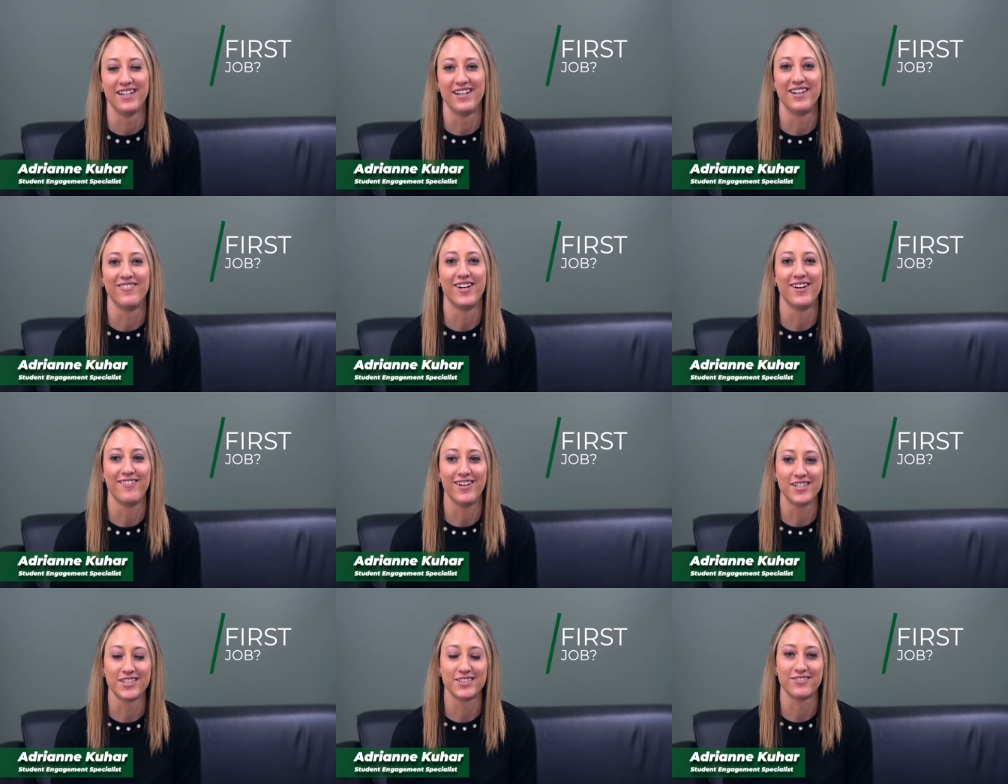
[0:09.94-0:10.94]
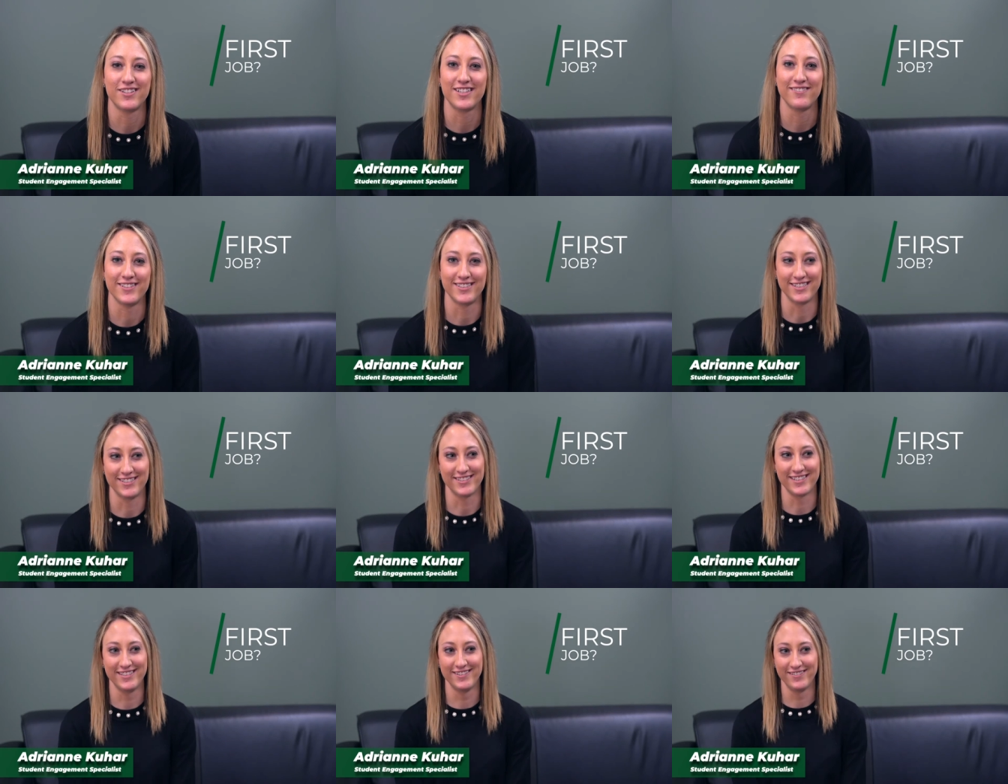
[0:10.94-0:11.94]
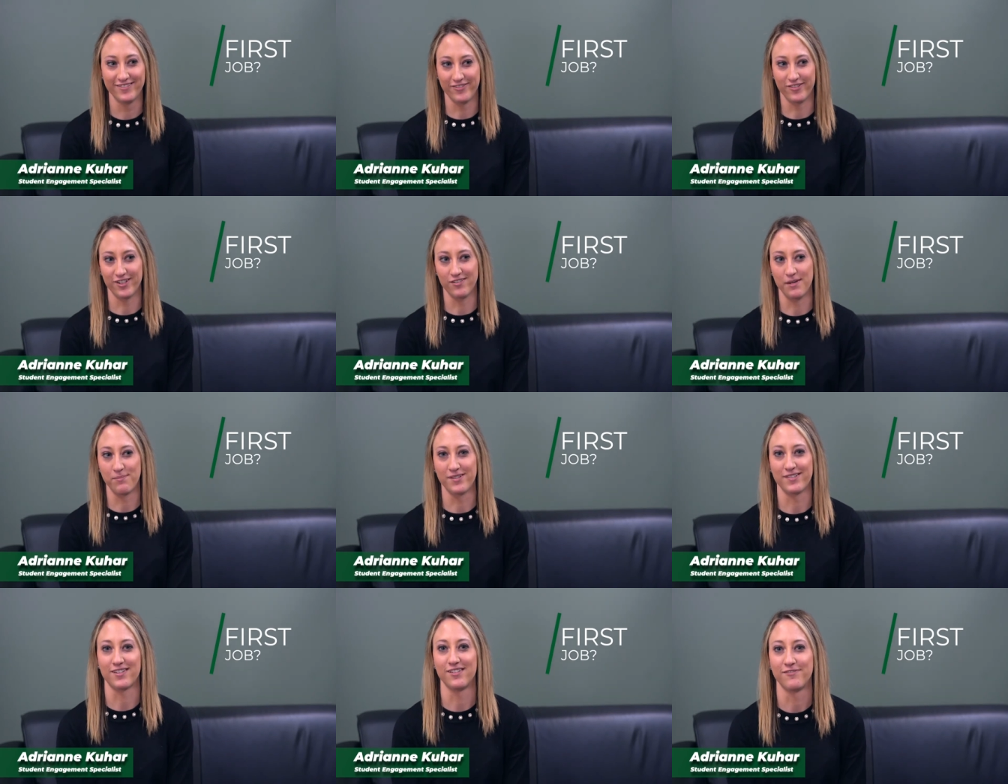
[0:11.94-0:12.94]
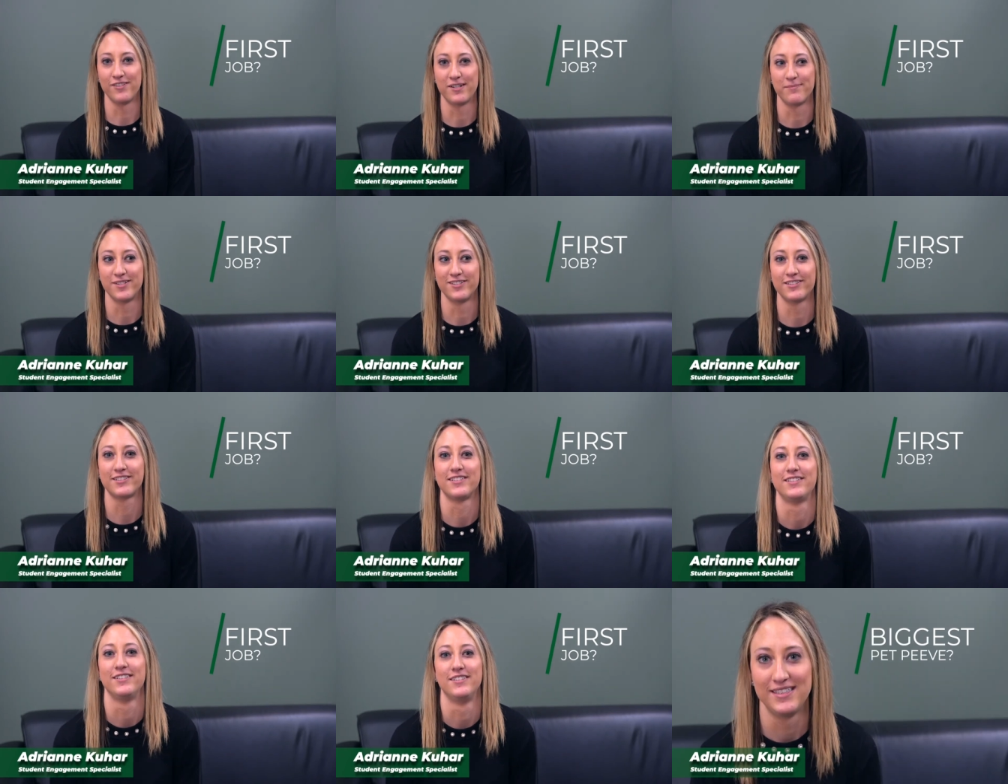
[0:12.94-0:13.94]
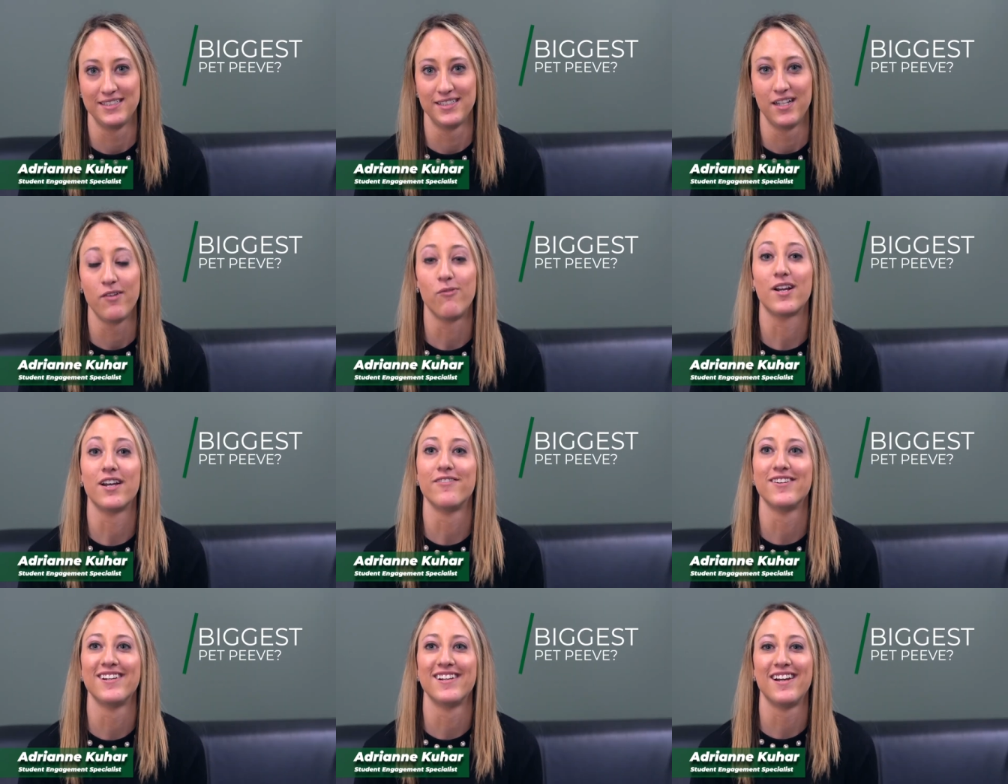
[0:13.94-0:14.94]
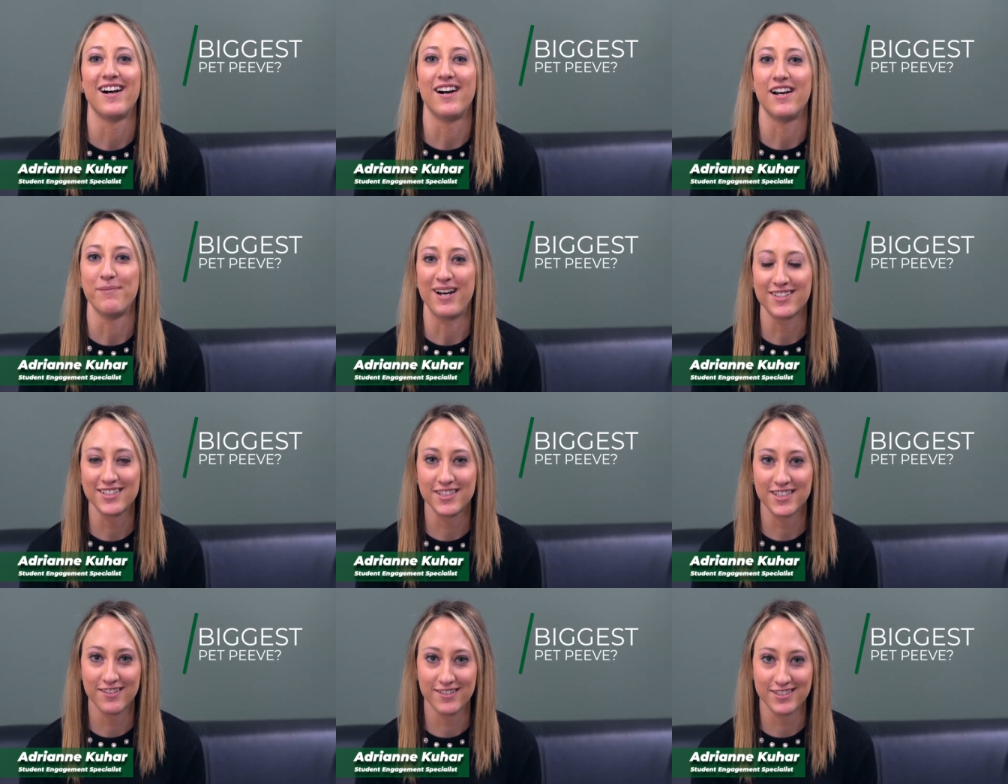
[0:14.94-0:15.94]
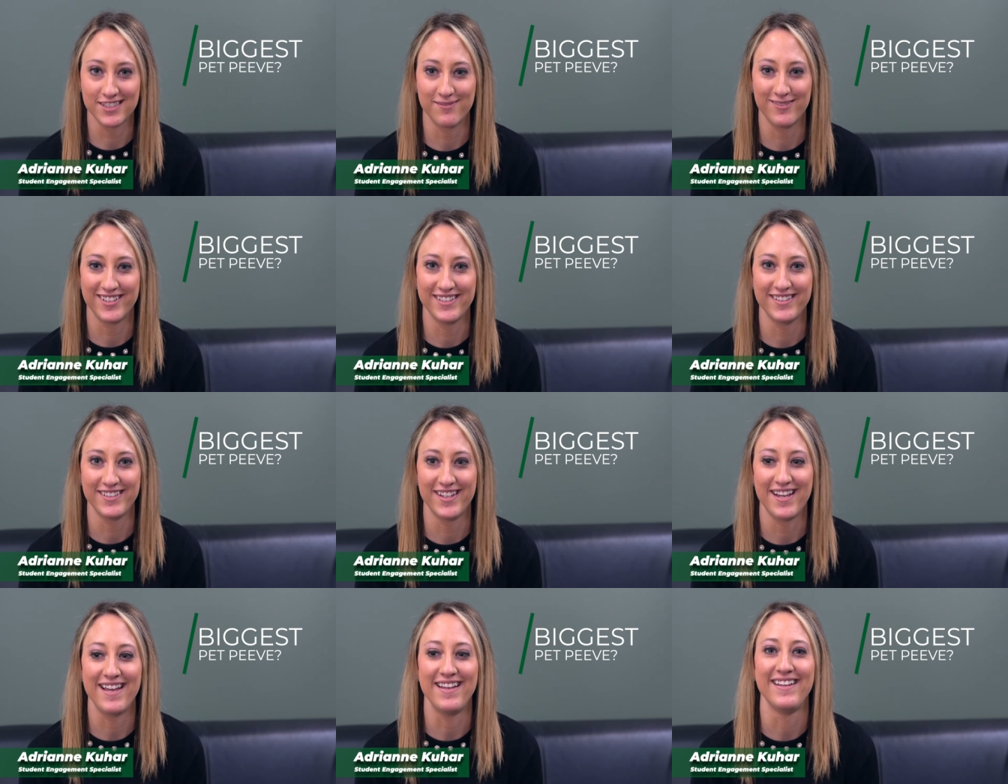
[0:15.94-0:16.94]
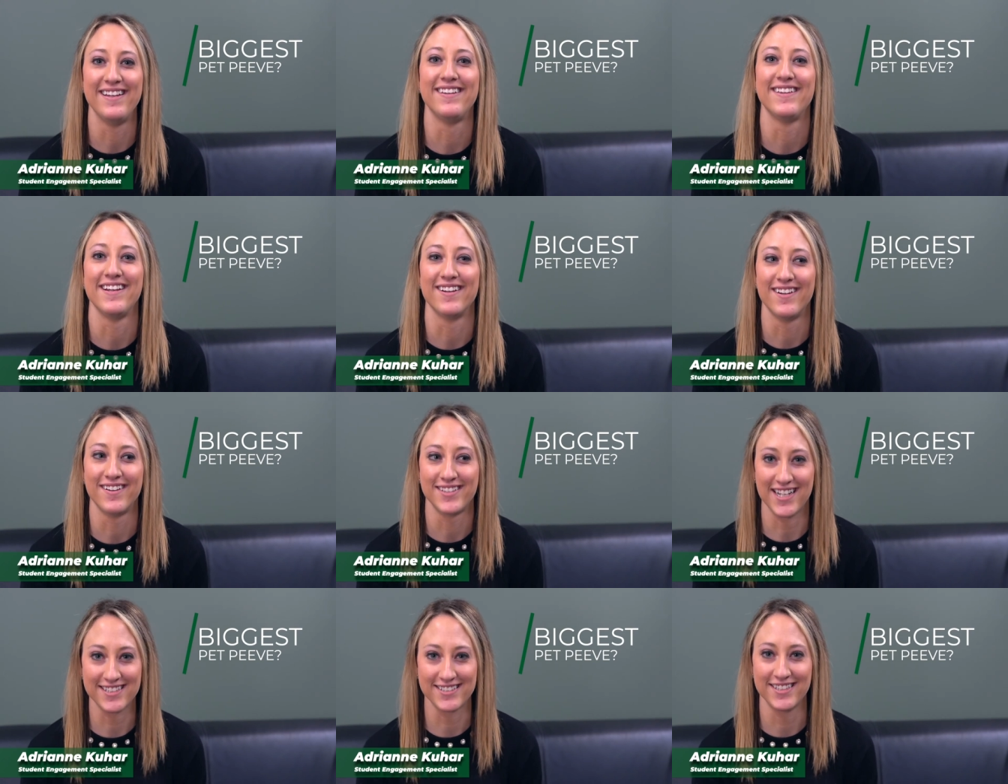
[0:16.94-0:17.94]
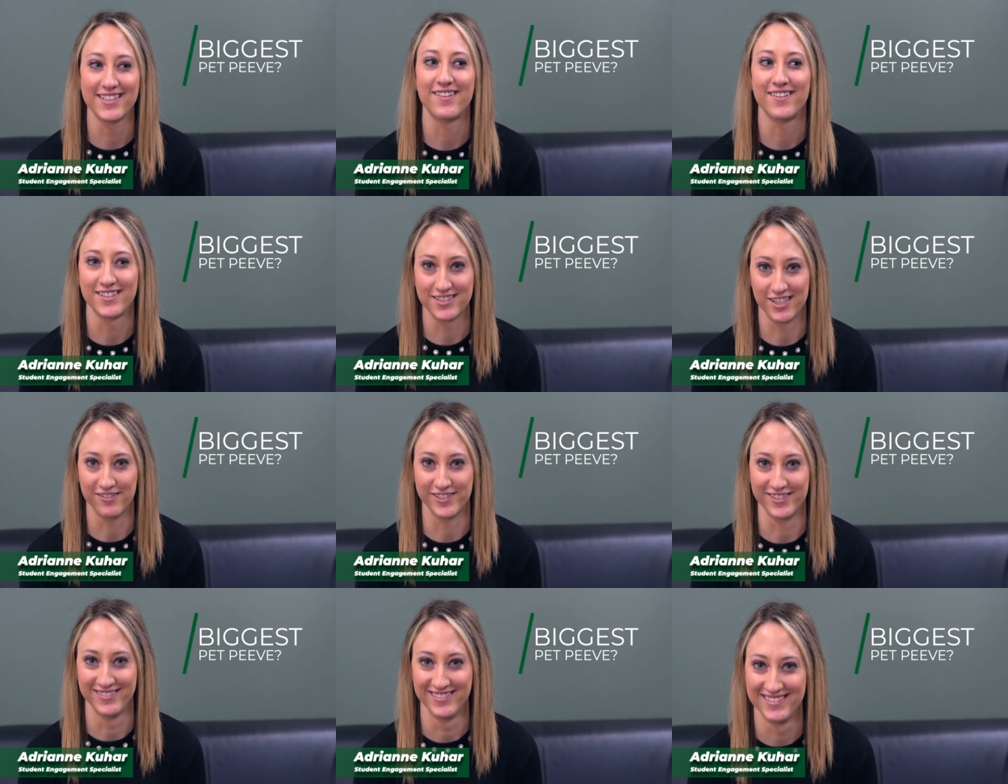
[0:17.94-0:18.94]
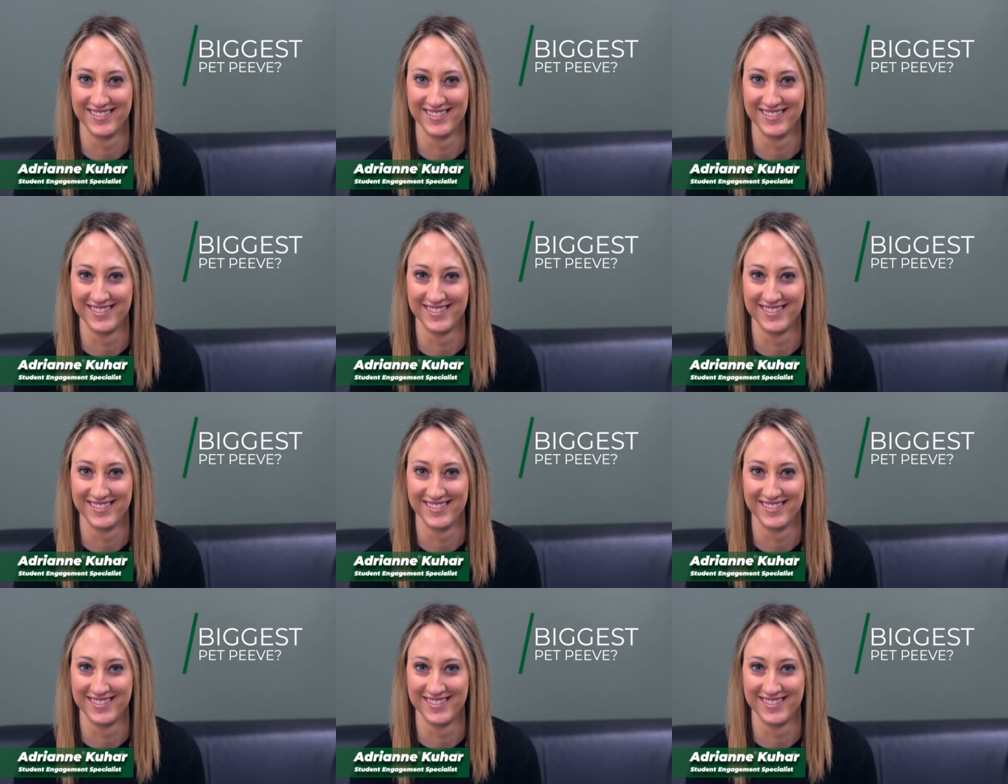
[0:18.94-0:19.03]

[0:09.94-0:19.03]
I'm um, a legislative assistant for Representative Frank Burns. Whenever I'm out to dinner with someone and they're texting on their cell phone,